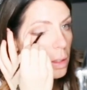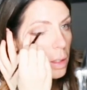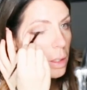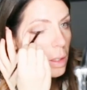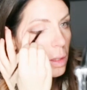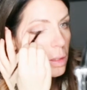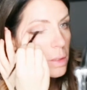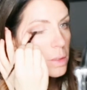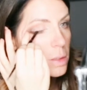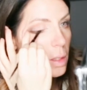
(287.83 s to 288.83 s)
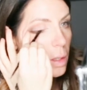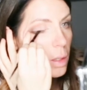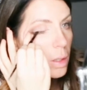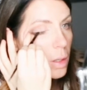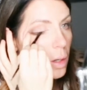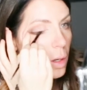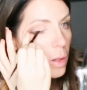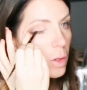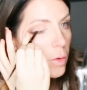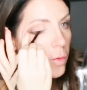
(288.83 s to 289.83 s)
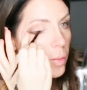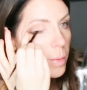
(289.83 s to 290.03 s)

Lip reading: getting this all over